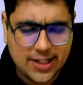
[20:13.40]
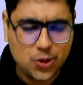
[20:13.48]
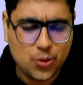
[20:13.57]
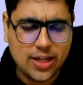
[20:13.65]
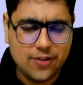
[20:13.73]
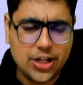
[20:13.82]
to
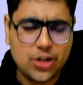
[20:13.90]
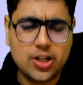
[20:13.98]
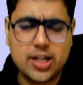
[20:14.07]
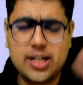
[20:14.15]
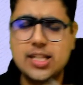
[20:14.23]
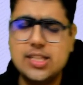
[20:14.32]
event or
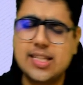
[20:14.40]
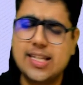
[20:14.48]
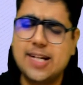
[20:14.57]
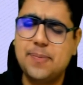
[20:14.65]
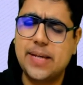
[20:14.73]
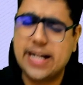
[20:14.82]
condition
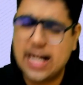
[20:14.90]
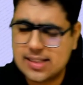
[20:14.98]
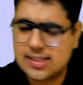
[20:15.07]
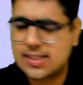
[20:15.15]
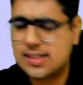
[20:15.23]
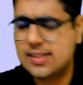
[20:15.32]
that may
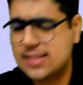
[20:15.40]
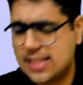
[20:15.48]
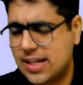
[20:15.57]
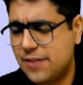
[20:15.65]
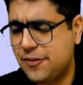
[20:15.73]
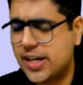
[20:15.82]
cast
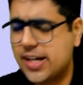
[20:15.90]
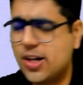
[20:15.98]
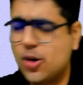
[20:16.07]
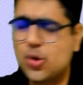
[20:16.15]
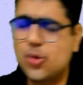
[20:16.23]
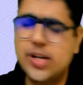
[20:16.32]
significant
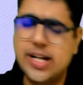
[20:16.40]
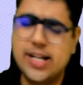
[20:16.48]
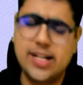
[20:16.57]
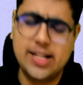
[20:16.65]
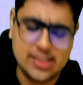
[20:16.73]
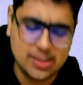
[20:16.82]
doubt over
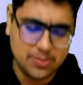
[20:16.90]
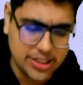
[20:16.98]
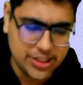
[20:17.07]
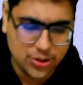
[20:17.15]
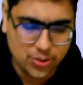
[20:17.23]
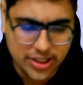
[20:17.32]
entity's
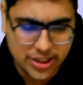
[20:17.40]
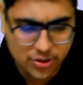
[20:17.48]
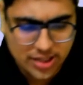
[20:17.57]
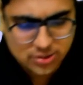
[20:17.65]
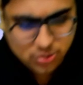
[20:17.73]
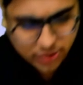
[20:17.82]
ability to continue
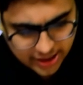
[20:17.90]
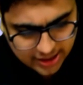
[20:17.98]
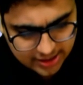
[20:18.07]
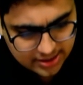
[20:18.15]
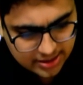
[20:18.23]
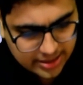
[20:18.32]
as going
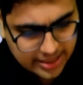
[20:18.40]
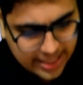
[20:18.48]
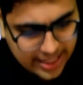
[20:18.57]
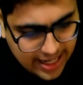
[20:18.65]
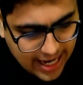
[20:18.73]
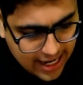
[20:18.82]
concern.
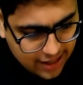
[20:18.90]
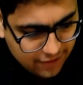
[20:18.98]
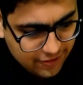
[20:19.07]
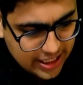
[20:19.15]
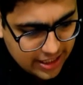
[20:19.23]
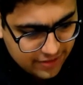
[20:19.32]
And
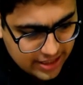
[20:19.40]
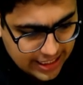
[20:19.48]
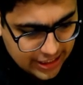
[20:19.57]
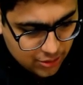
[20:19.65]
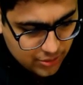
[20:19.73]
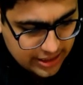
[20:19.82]
wherever
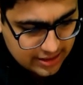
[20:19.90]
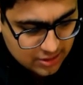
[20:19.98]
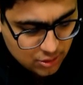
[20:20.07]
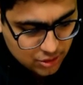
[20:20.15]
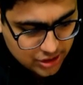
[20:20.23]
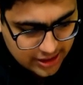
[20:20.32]
adequate
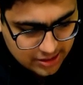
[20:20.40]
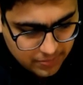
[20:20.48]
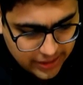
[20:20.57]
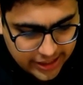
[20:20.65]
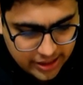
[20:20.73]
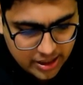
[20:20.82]
disclosure is
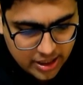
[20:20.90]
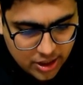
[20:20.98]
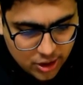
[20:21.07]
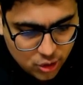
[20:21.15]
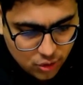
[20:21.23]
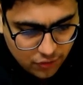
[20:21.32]
made,
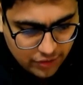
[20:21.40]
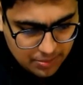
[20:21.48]
you will